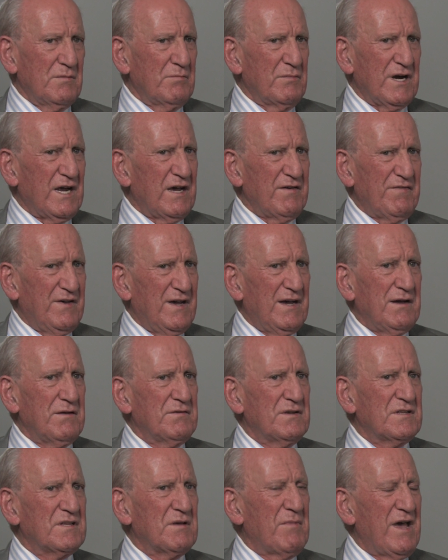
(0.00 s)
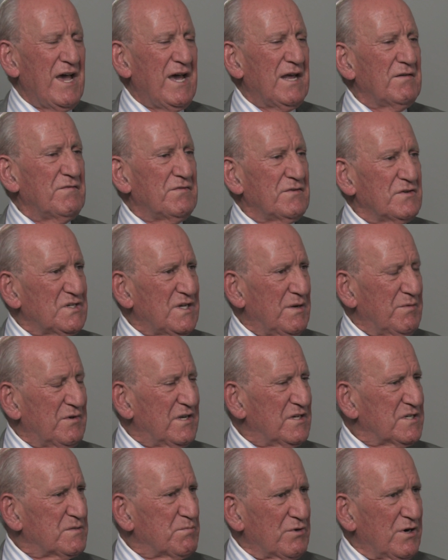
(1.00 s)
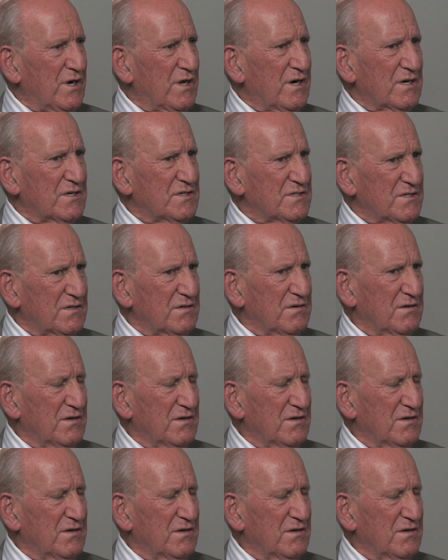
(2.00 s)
But I found the demand for some of these products